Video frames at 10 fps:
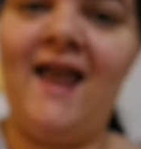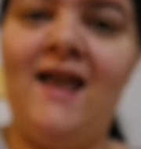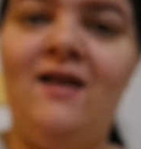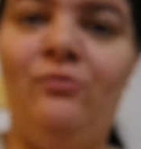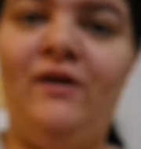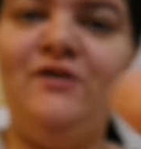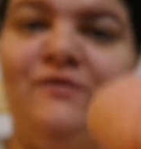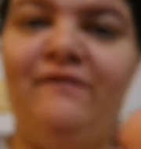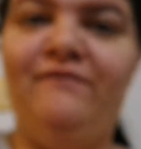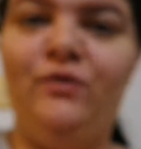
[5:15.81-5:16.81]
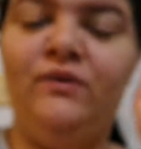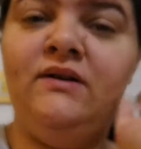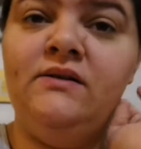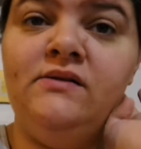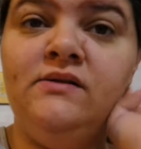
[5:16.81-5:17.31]
And why are you not
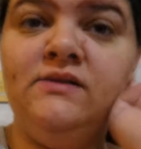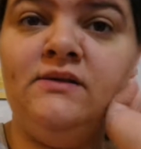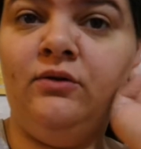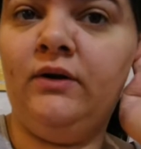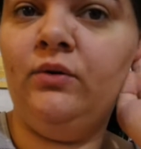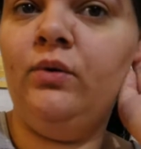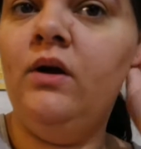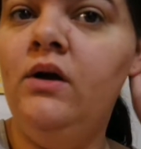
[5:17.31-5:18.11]
focused? There we go.